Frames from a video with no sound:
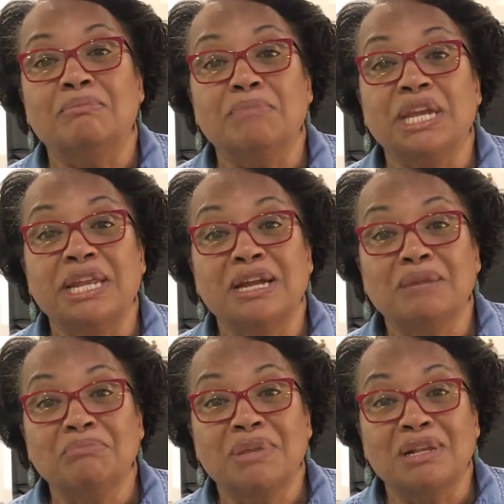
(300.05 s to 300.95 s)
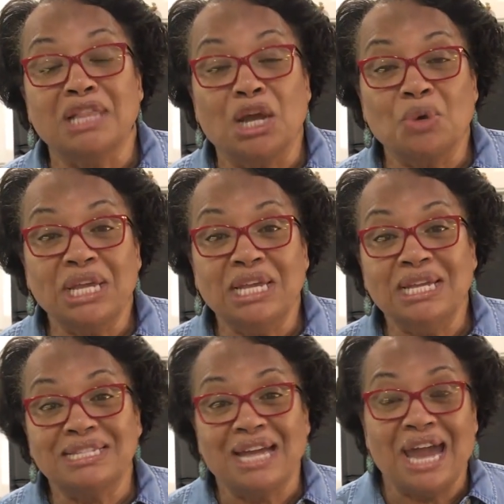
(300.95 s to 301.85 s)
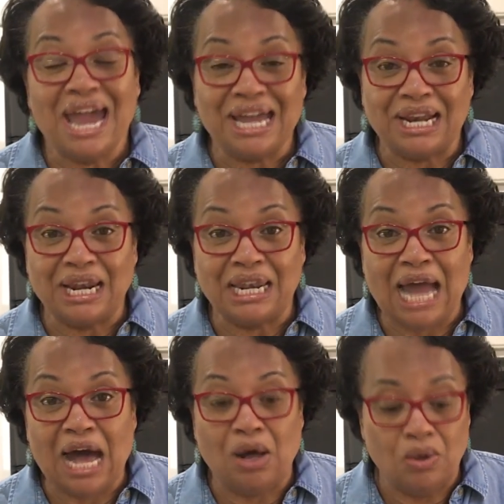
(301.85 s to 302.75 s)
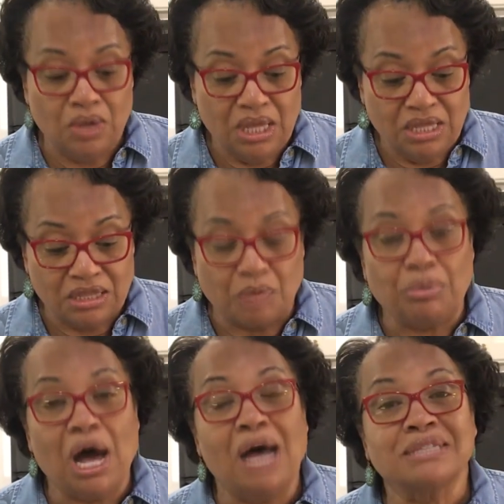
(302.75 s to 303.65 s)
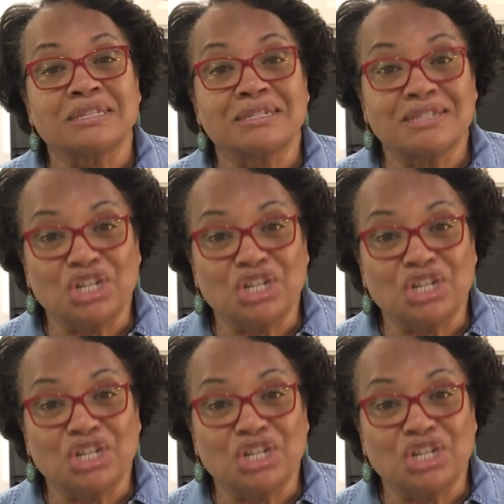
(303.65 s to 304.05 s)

medium, low heat, and allow the pasta to